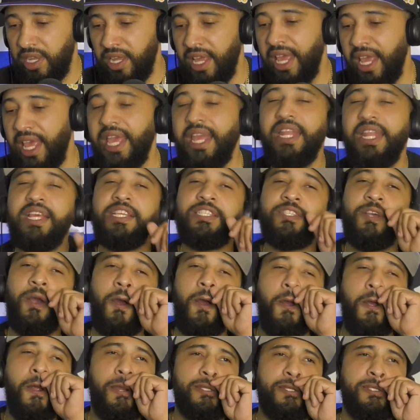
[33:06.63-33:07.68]
it is
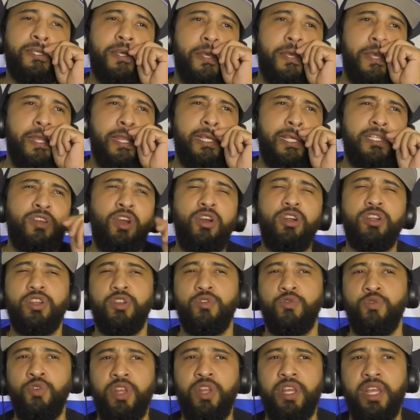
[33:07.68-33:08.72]
hard to it is hard to
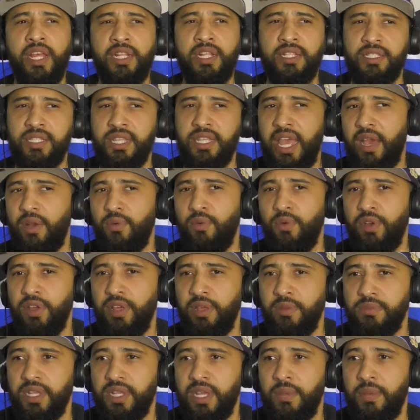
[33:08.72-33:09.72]
root against Katt Williams.